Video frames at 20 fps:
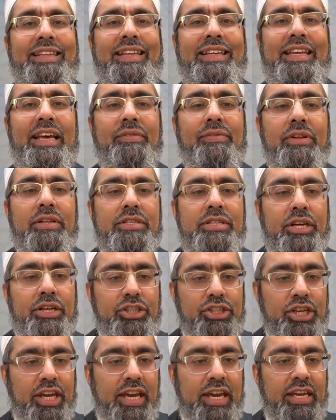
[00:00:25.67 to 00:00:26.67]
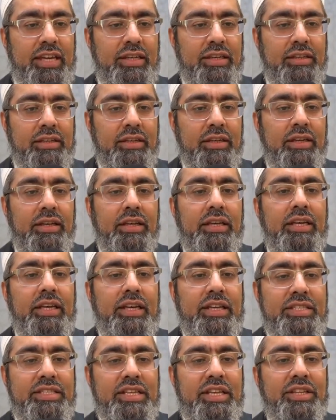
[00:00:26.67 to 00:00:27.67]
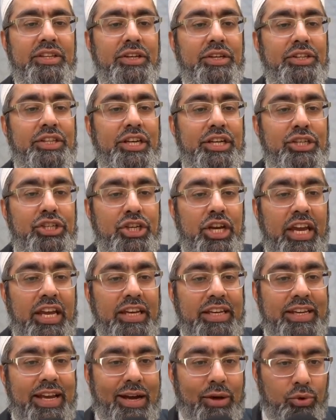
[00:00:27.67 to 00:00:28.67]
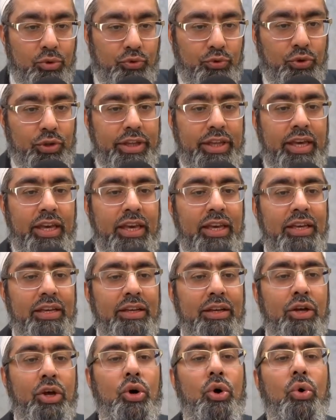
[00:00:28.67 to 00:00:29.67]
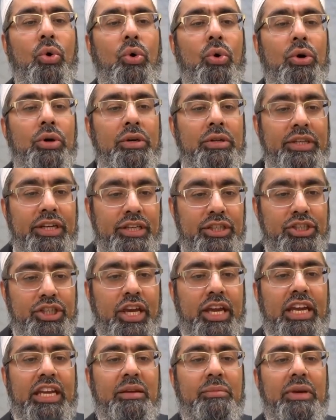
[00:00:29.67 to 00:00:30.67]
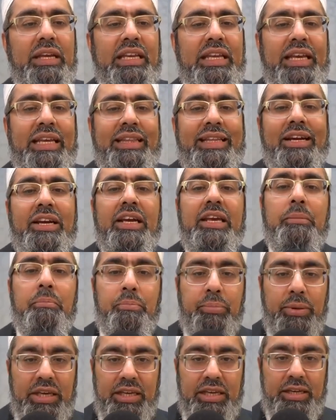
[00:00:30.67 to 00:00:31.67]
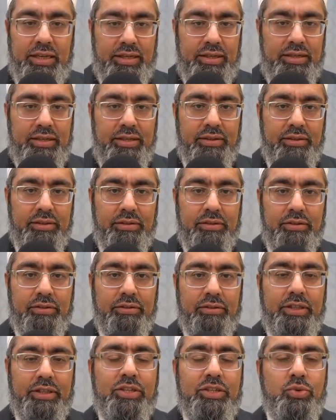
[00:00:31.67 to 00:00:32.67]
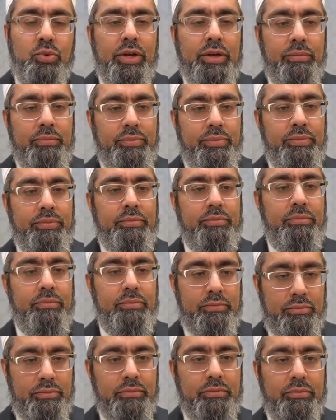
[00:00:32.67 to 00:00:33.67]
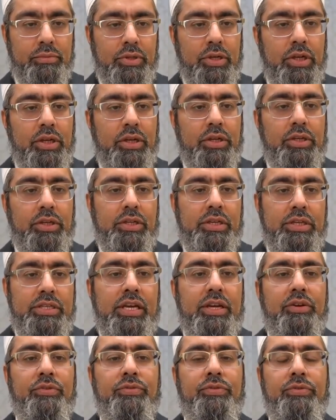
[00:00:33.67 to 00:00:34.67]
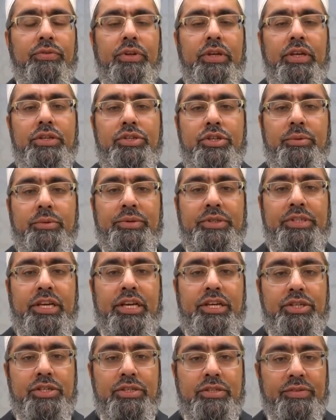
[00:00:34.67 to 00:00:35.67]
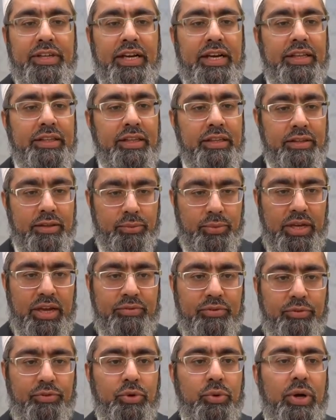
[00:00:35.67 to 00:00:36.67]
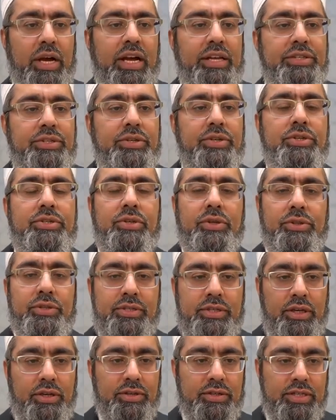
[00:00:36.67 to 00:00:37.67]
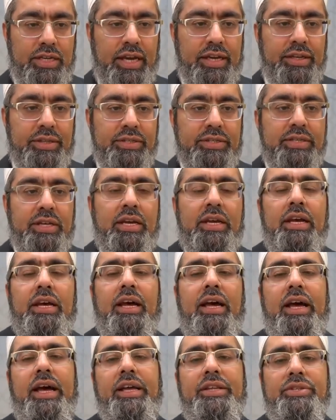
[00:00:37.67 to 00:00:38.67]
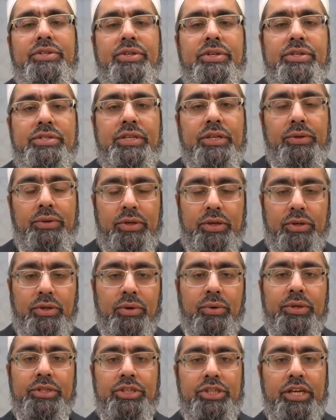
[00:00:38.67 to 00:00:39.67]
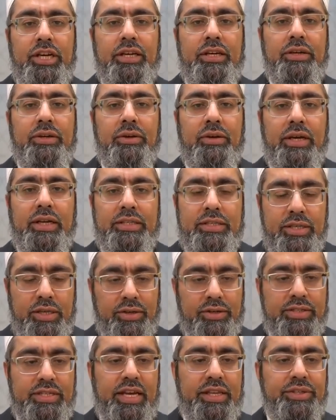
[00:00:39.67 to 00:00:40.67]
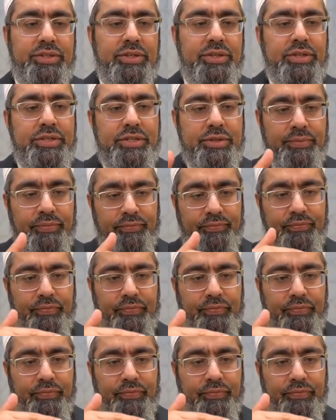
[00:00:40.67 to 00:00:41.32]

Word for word: The devils are chained. It's either they're chained down fully or they're chained, meaning they're impeded. That's one set of interpretations of the hadith. And we have a few answers on the SeekersGuidance answers that you can go and check at Seeker's Answers